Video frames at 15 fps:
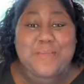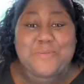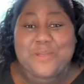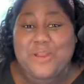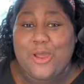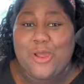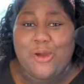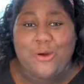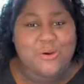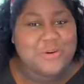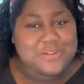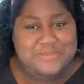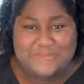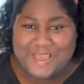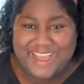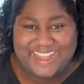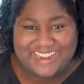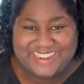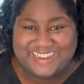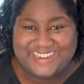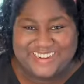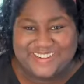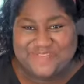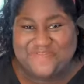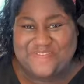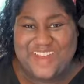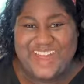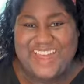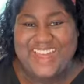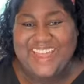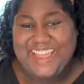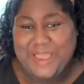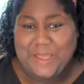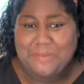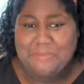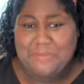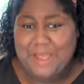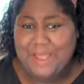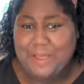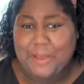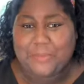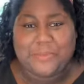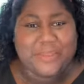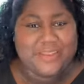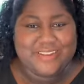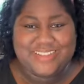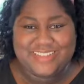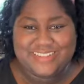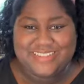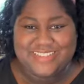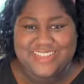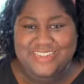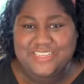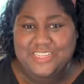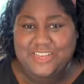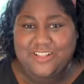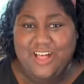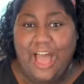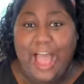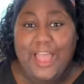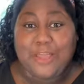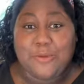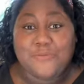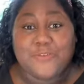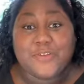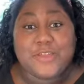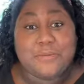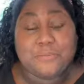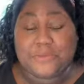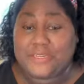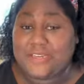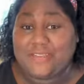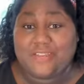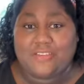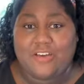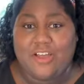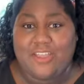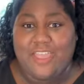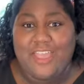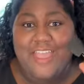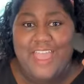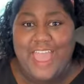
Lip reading: going to hold back my opinions until I've completed the look